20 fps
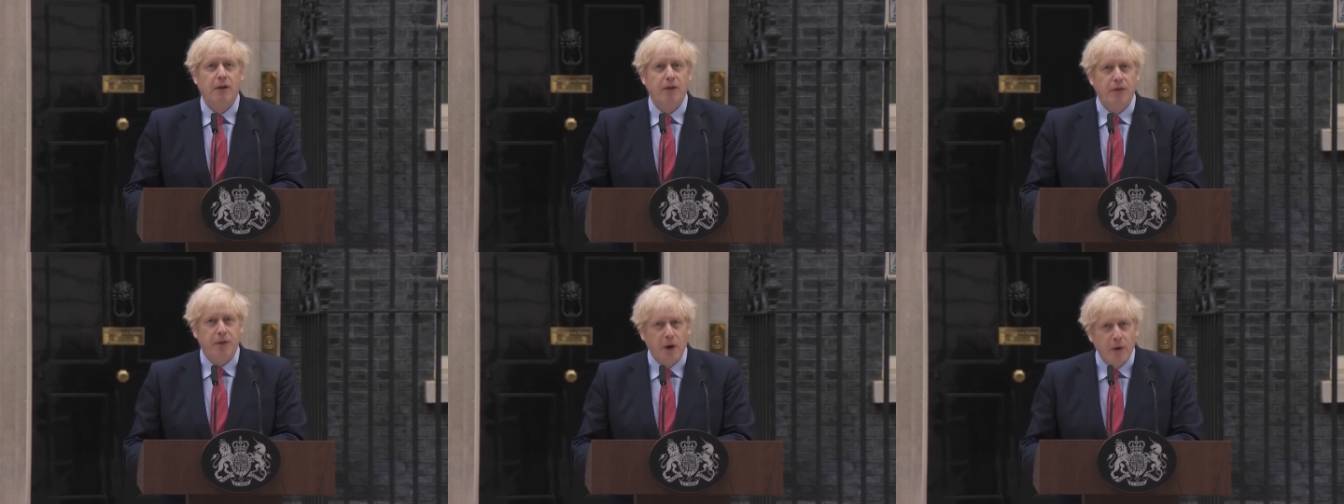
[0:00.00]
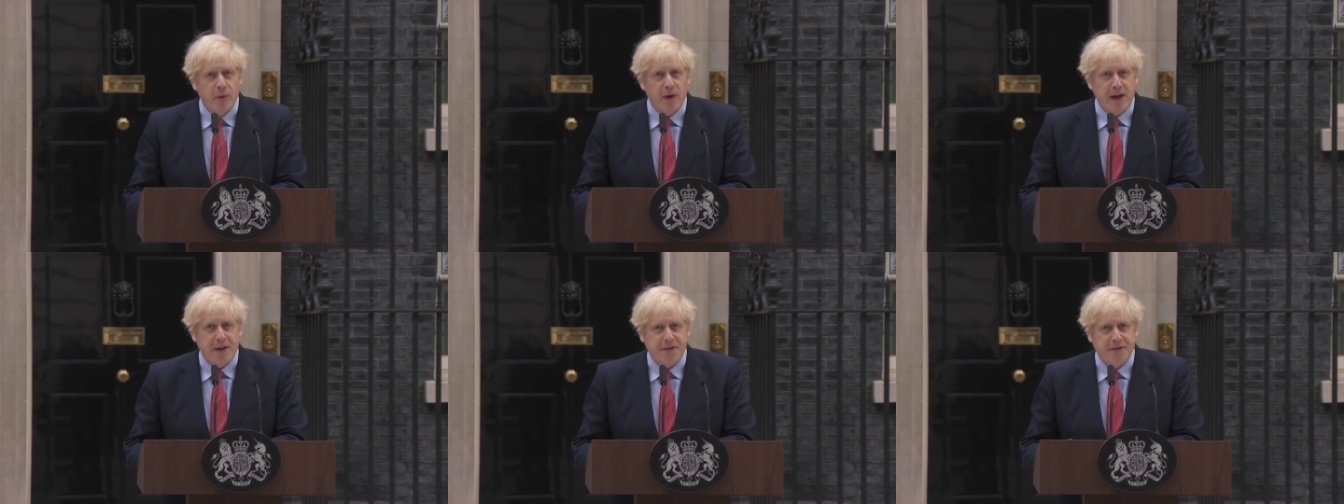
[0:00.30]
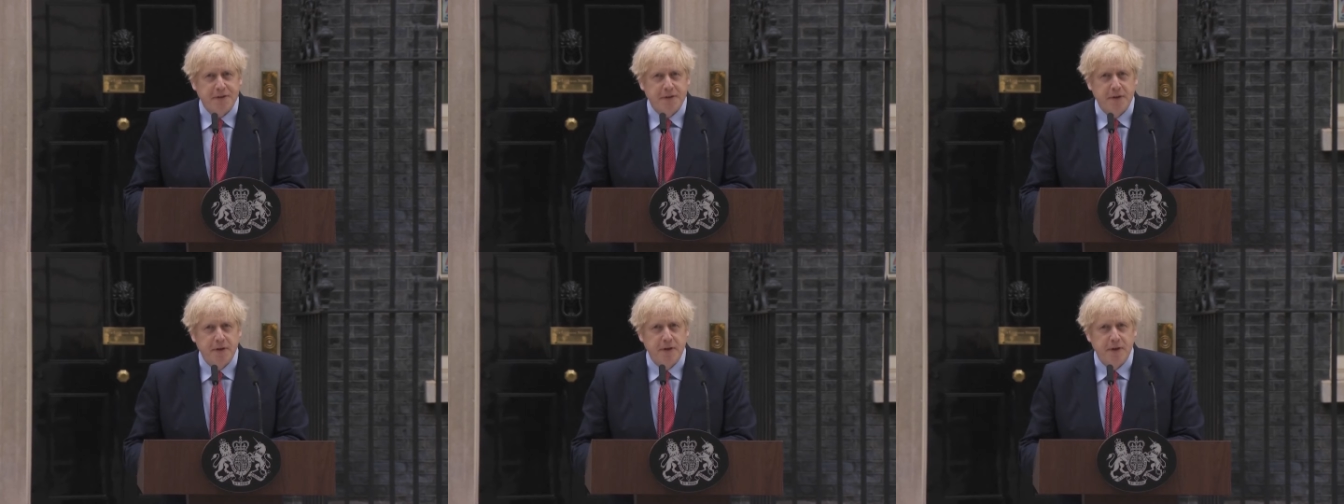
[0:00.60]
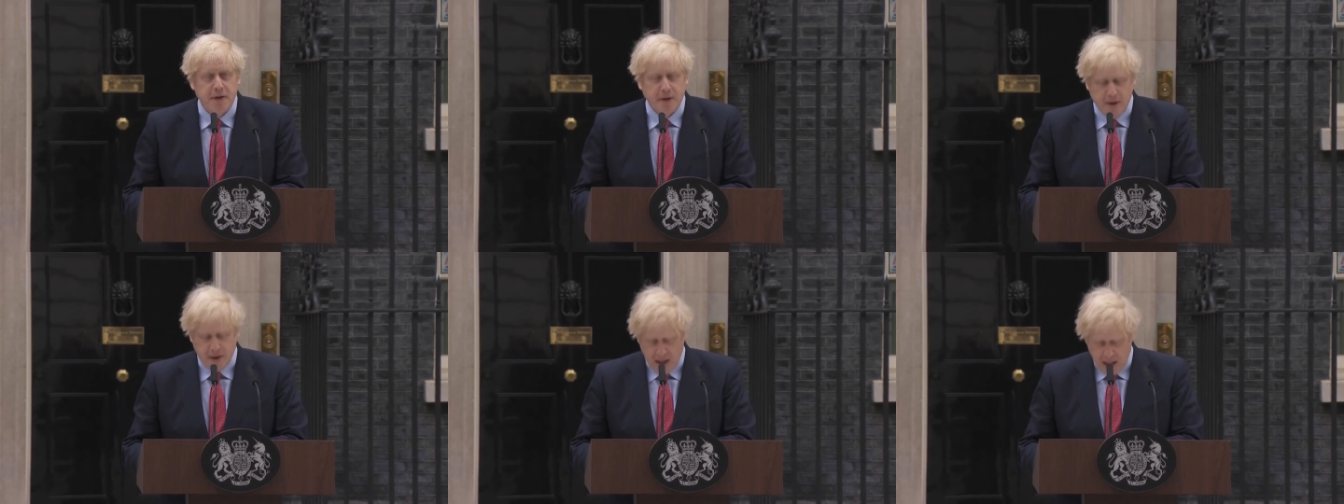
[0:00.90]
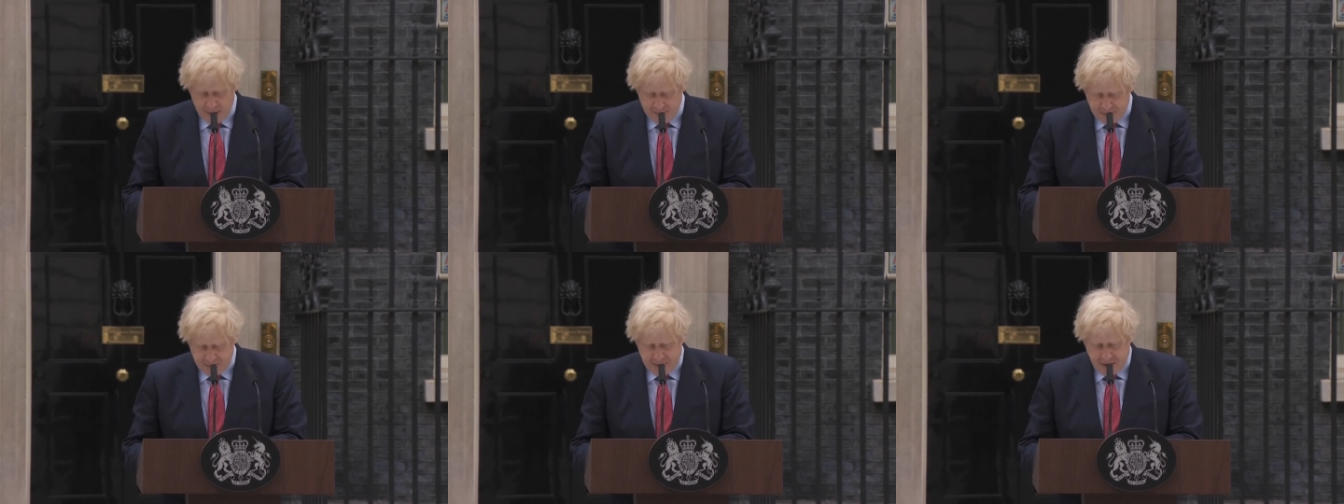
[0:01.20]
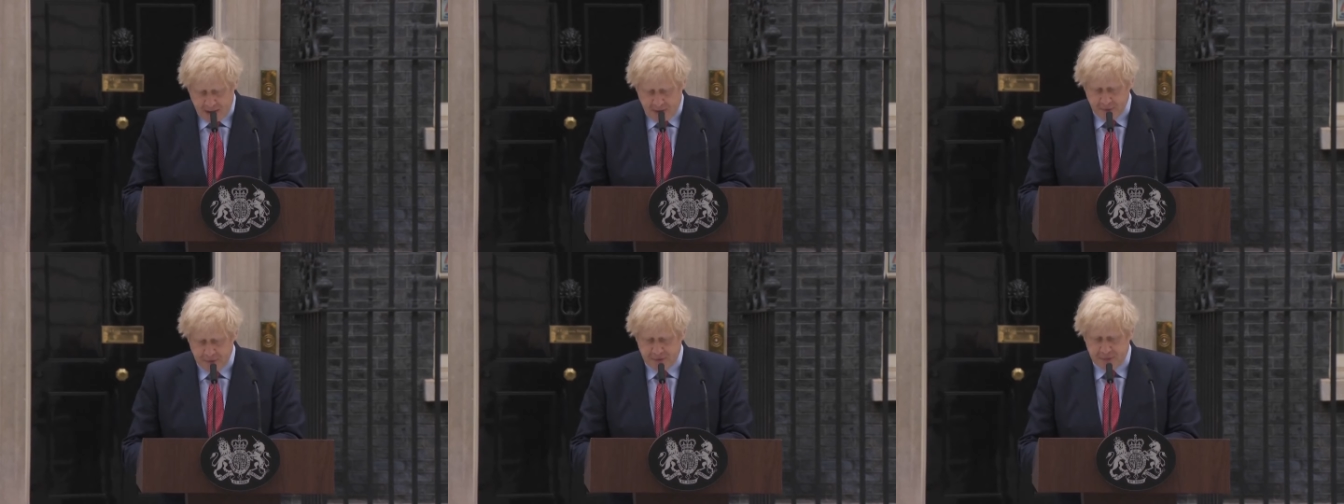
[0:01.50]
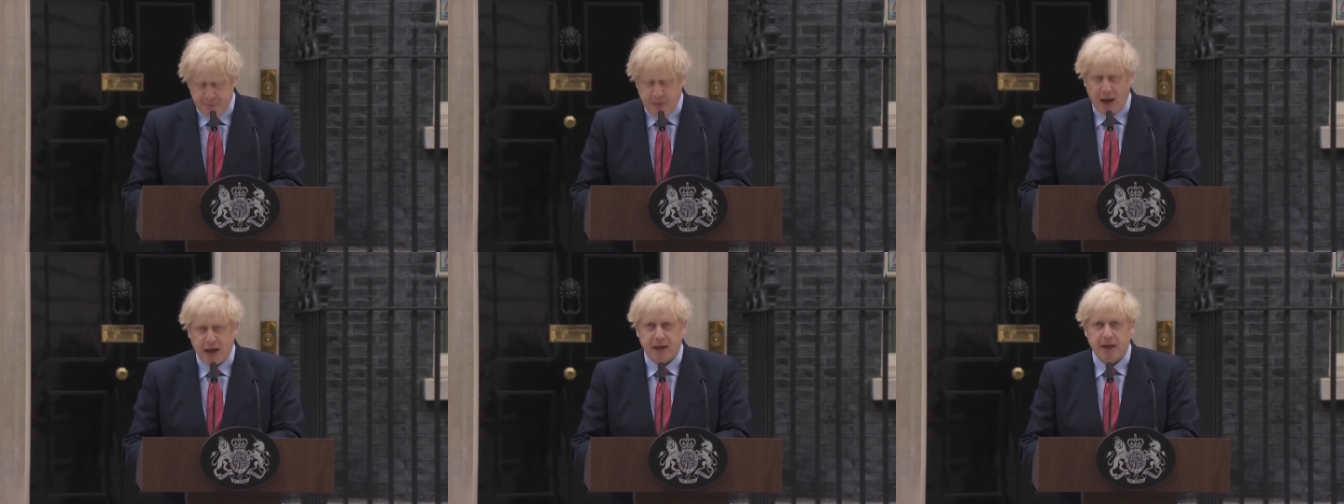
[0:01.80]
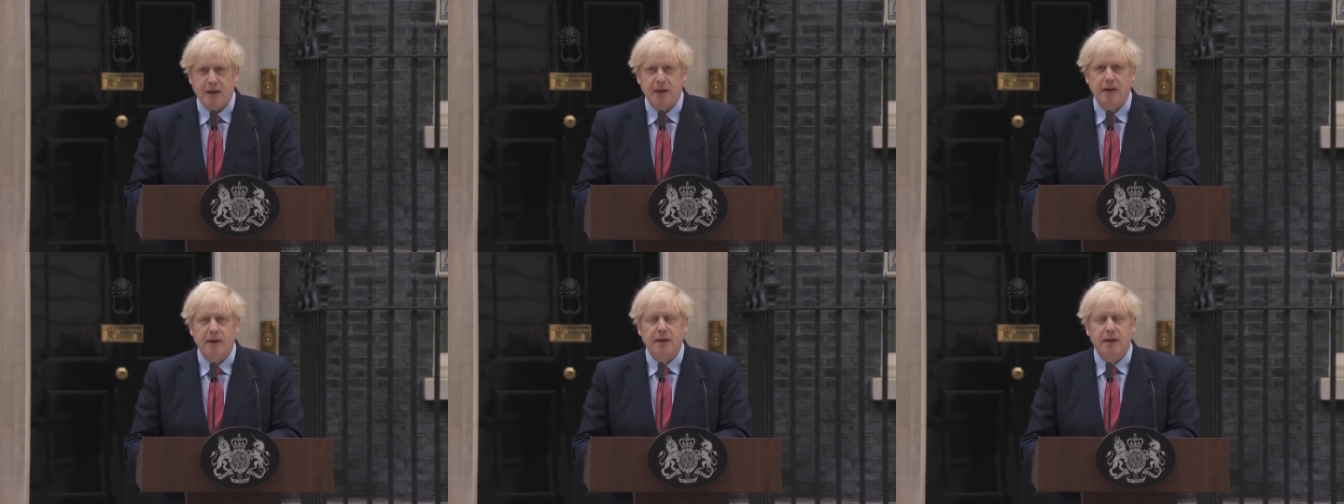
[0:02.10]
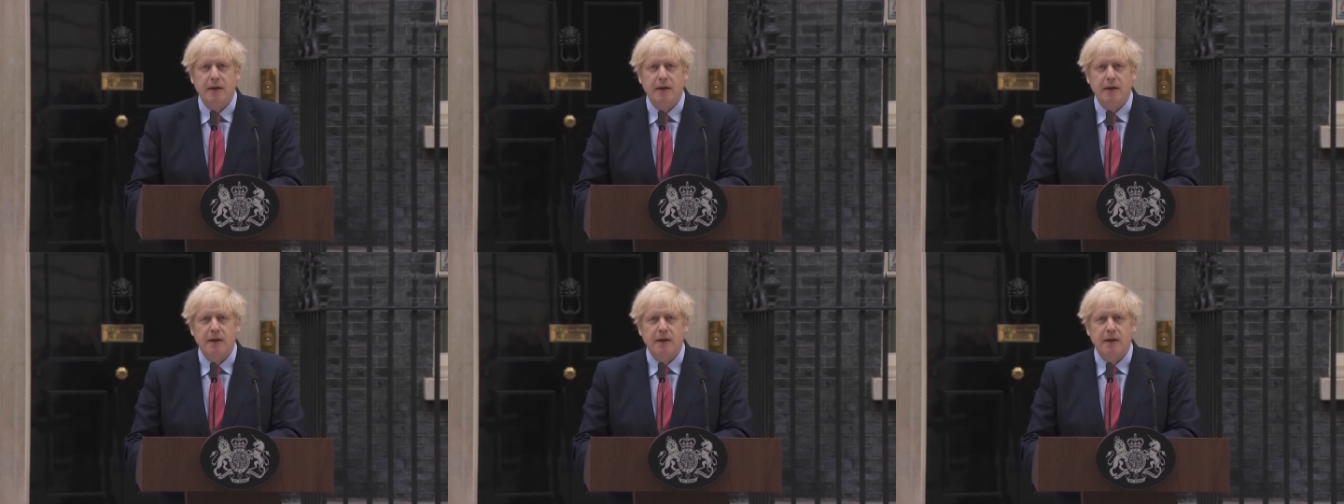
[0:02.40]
the risk of a second spike,